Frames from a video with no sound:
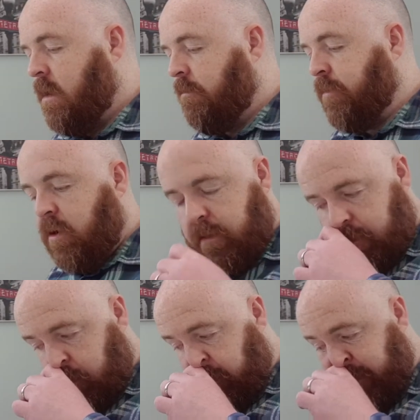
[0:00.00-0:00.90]

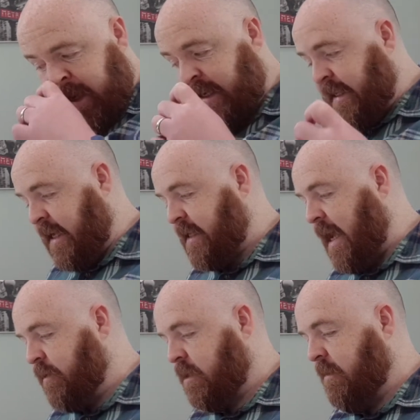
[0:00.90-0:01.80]
But what really sticks
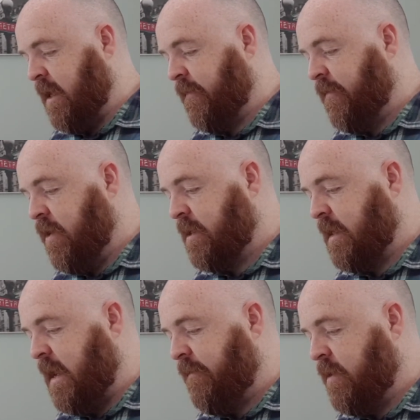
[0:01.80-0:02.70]
out to me is verse
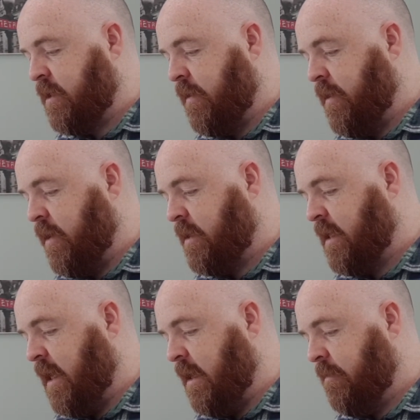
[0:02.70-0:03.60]
11 to
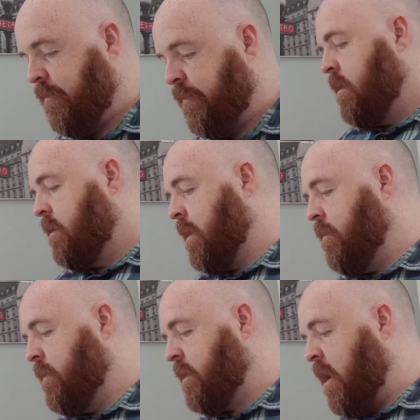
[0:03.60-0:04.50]
13.
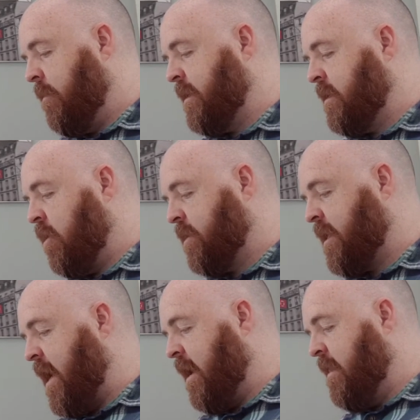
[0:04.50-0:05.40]
So the psalmist is not
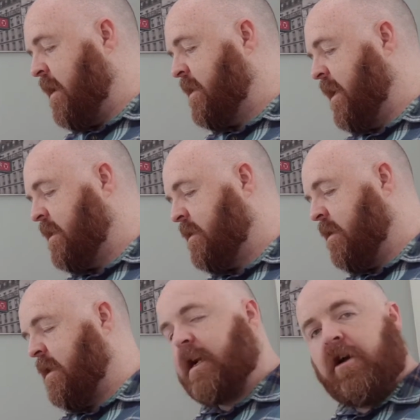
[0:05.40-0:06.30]
saying that, he has,
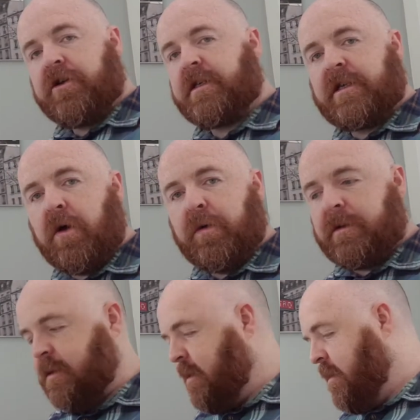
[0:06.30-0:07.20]
that God has
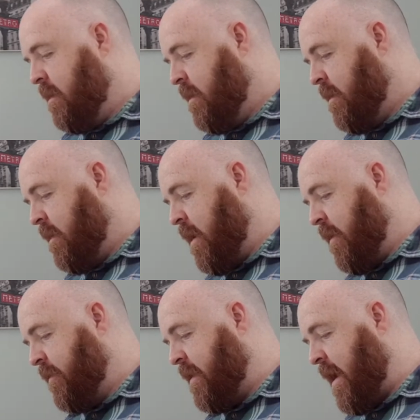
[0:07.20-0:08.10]
sold
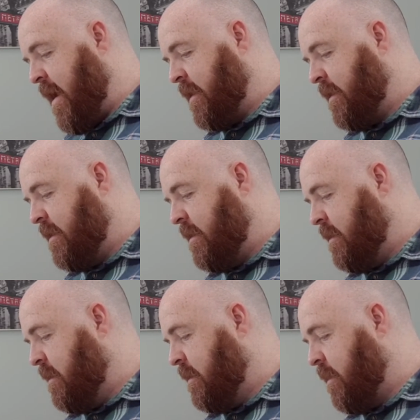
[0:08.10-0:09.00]
uh, that
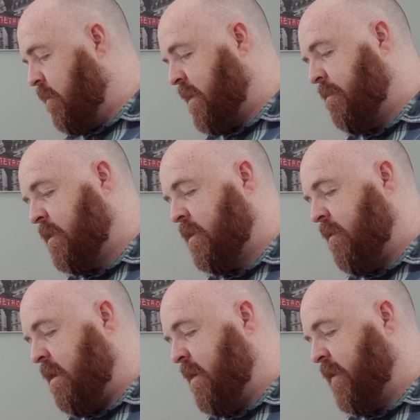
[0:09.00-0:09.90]
sold them to
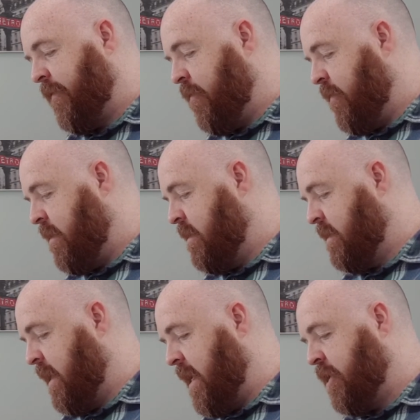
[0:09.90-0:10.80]
their enemies for a
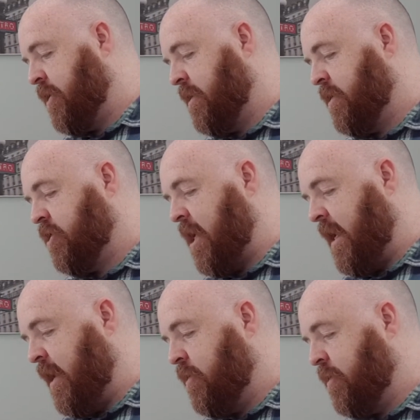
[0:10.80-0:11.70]
delicious
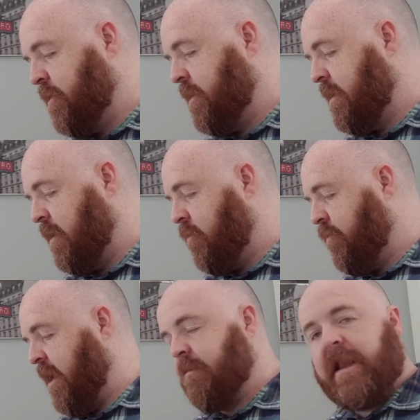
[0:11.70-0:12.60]
jelly custard and
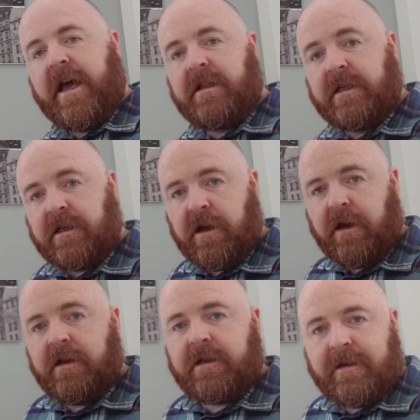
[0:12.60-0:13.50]
cream layered
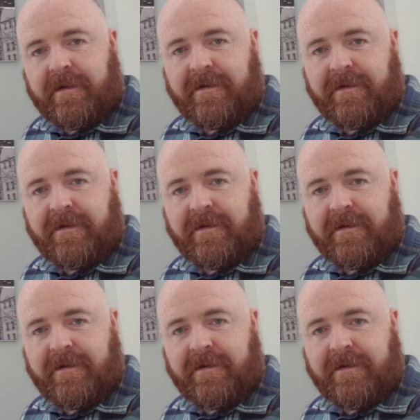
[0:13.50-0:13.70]
dessert.